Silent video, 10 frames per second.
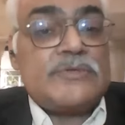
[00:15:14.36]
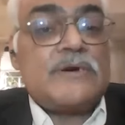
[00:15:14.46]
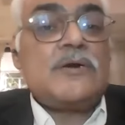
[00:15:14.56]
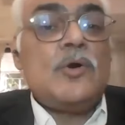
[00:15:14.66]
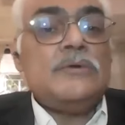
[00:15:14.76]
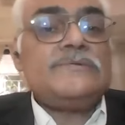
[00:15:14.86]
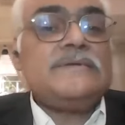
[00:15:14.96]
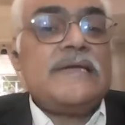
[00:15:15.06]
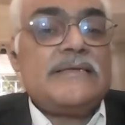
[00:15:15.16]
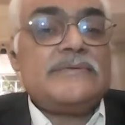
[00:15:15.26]
So the
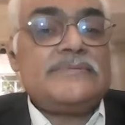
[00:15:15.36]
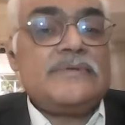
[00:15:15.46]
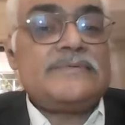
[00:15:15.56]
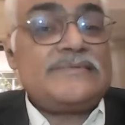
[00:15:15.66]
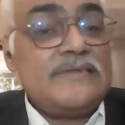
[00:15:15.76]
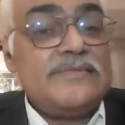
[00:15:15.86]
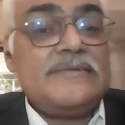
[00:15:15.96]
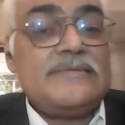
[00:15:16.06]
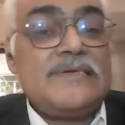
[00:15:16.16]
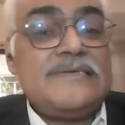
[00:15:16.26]
coaching helps by
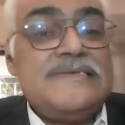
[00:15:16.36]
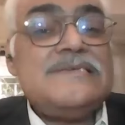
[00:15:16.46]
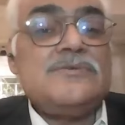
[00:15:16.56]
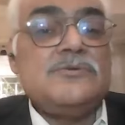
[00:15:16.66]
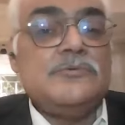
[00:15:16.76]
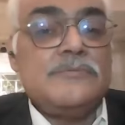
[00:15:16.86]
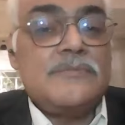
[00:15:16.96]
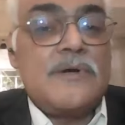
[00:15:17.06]
strengthening the EQ